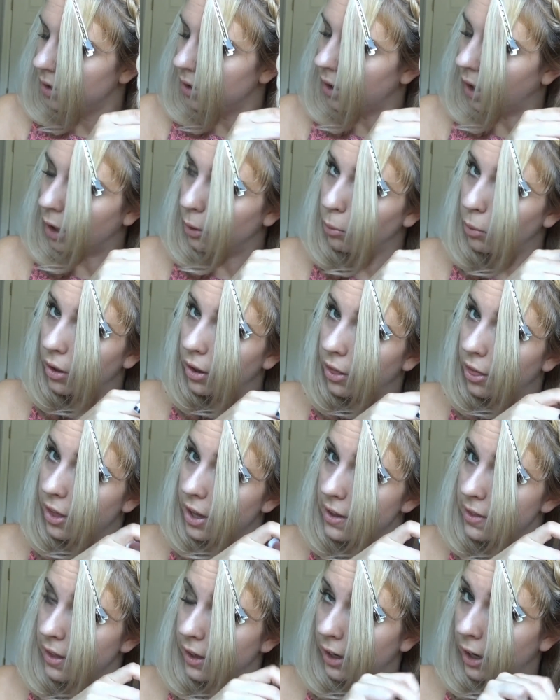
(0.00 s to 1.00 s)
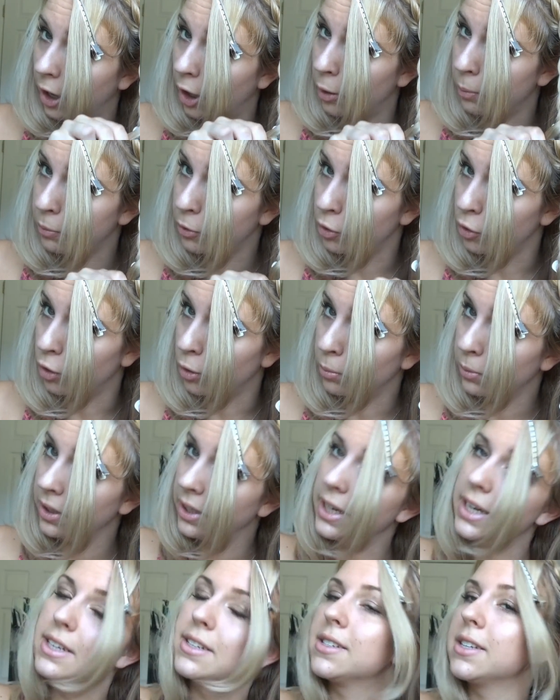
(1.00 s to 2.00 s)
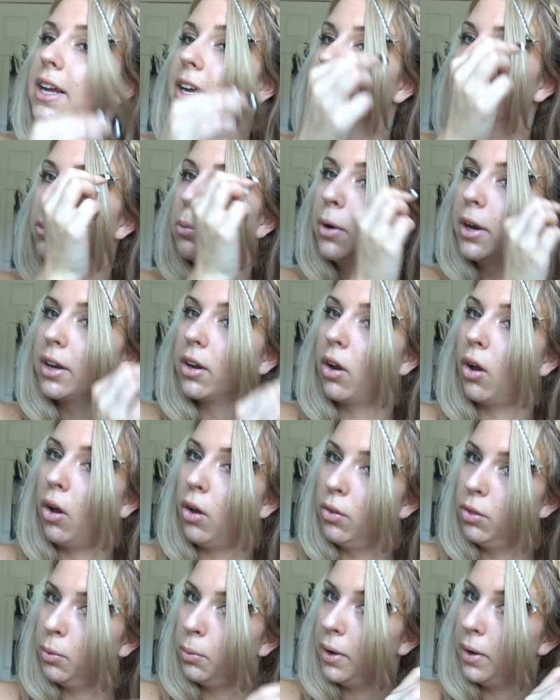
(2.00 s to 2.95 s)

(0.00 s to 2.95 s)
And one thing that helps, normally I say to braid all the